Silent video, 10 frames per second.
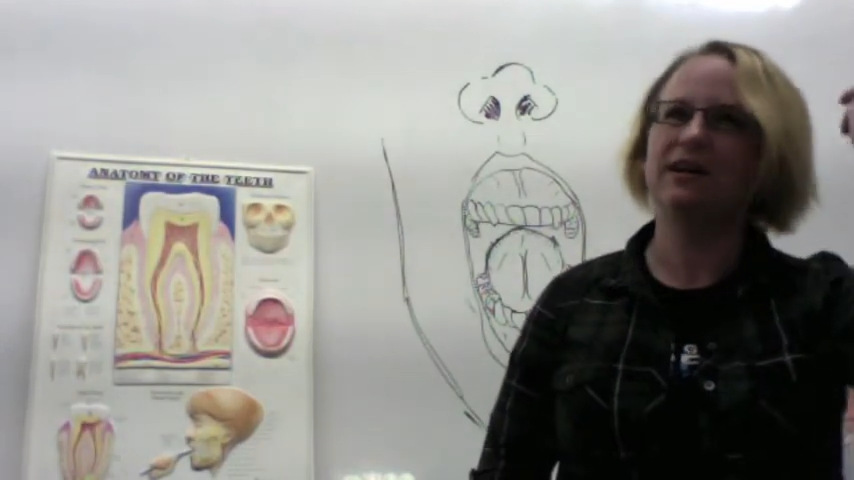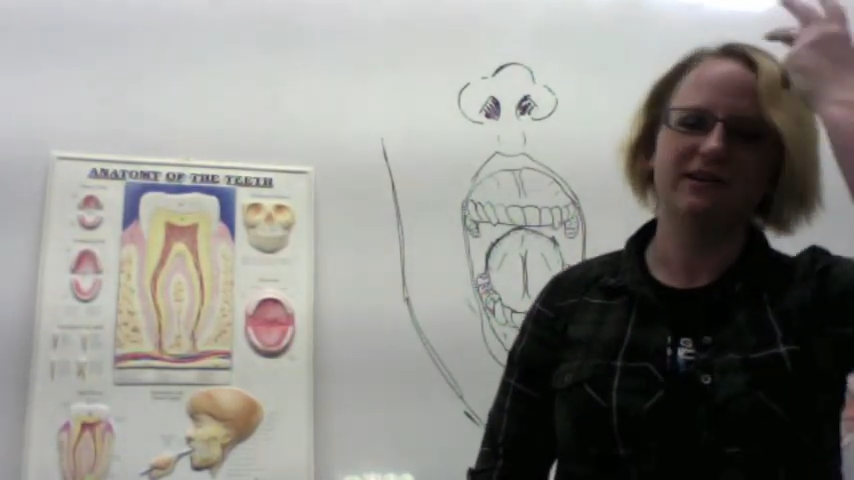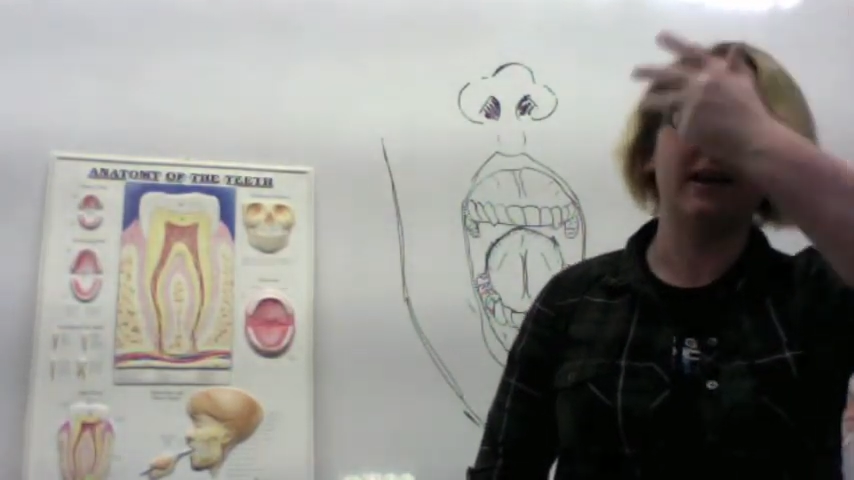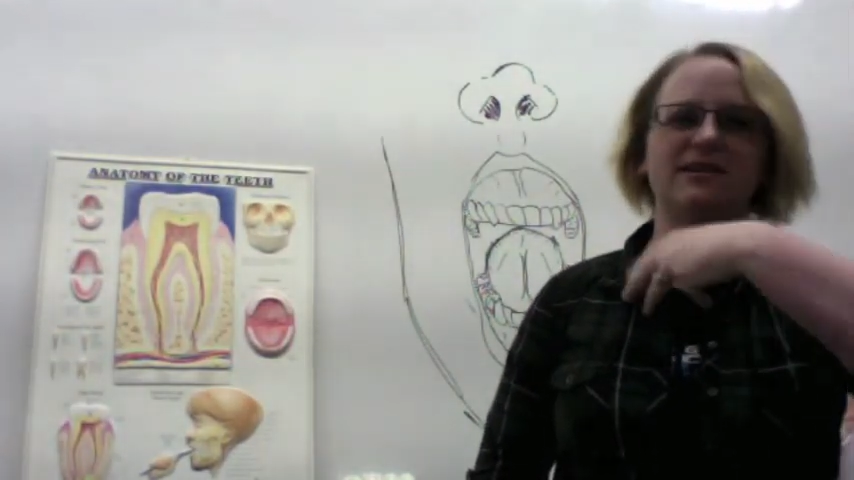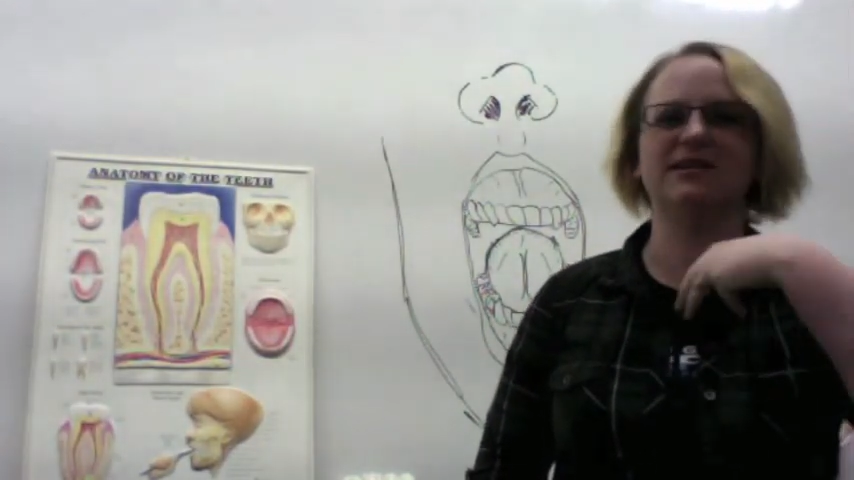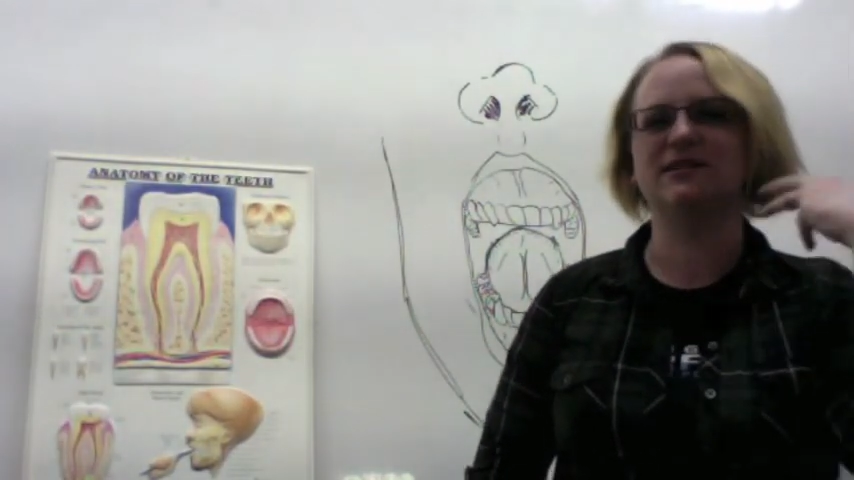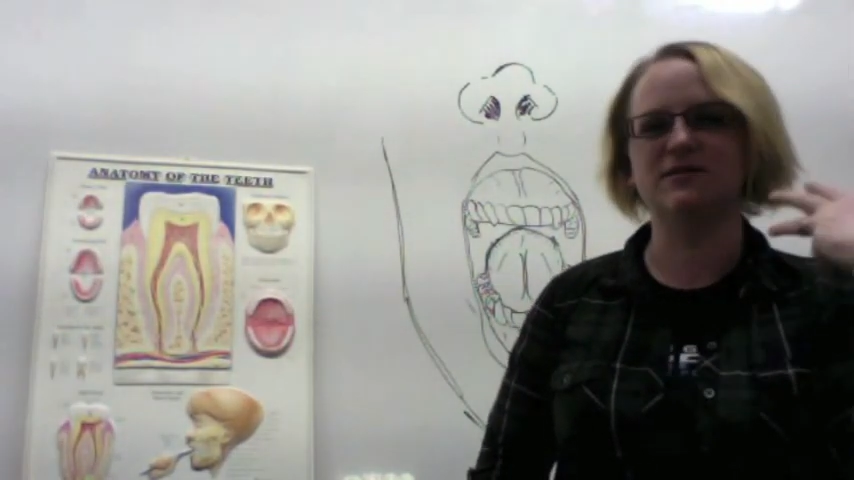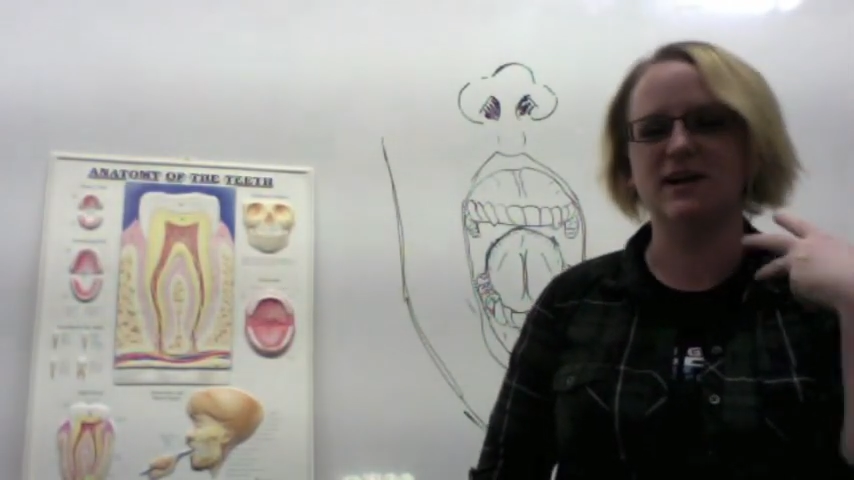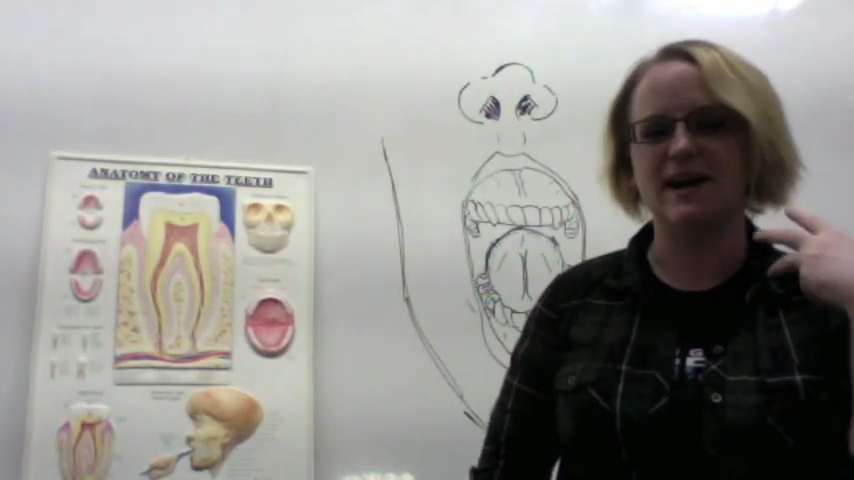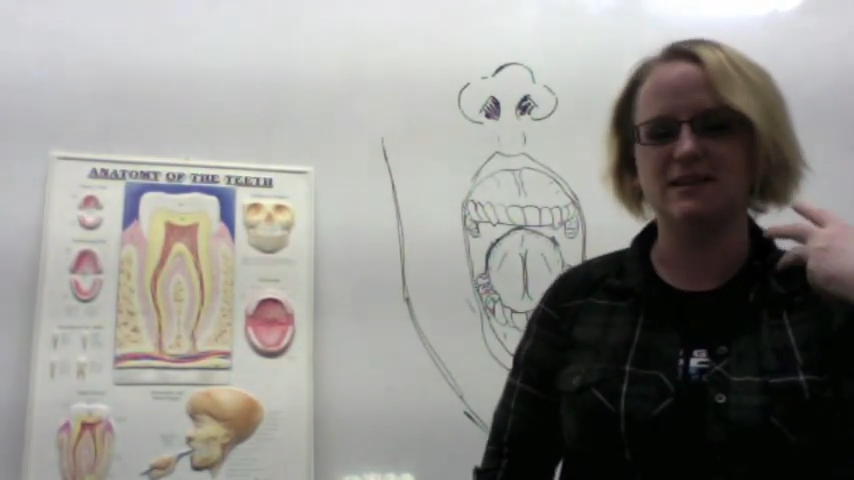digestive
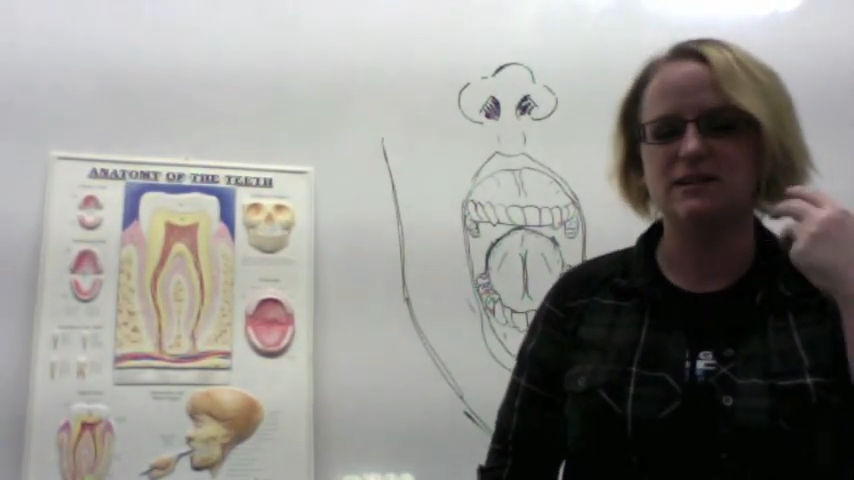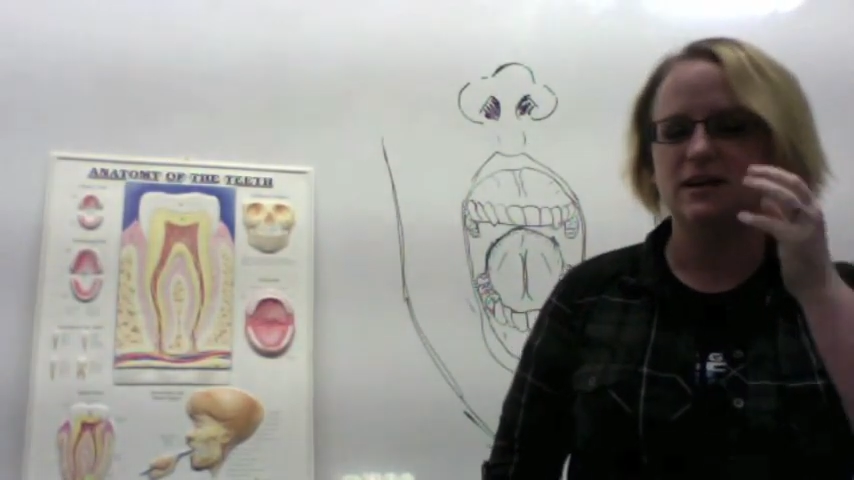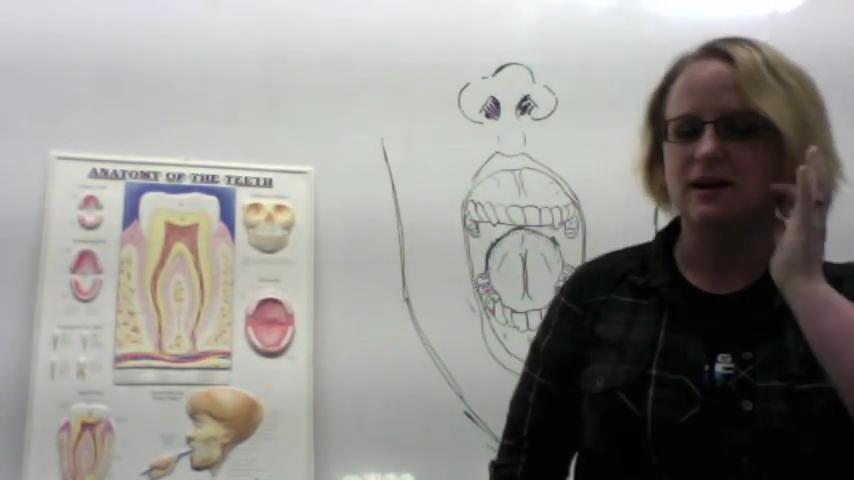tract,